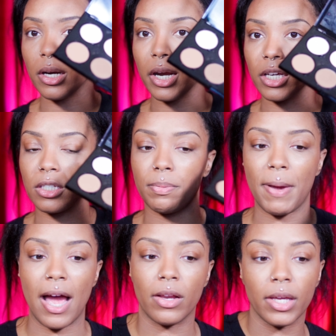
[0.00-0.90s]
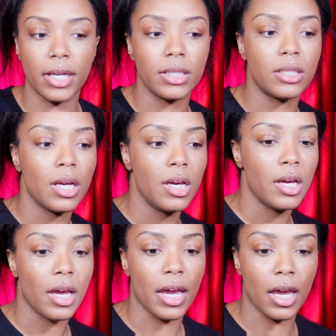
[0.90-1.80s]
NYX palette
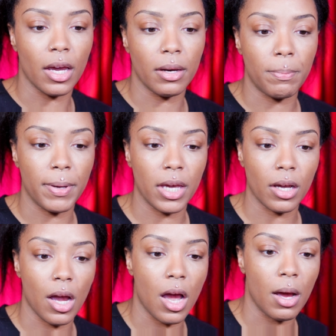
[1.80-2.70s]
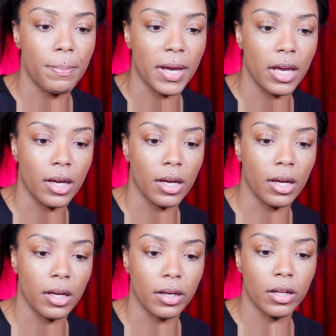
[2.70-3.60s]
and pick up
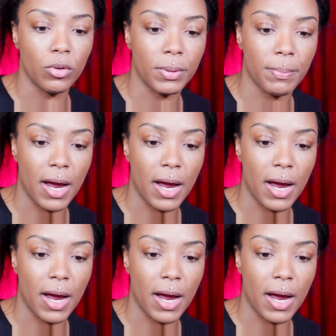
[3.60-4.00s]
a little bit of